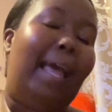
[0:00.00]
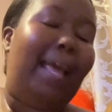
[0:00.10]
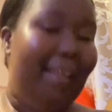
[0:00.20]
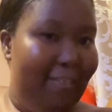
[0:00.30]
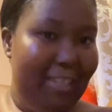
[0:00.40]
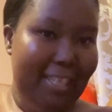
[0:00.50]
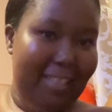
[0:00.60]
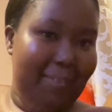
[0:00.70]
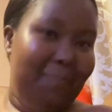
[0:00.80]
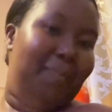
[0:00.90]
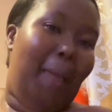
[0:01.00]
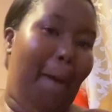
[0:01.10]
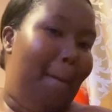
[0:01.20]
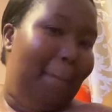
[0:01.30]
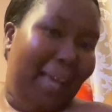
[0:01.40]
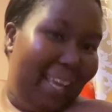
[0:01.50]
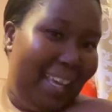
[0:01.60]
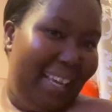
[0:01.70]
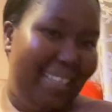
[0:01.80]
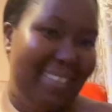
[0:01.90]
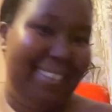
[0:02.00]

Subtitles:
evening. Bye.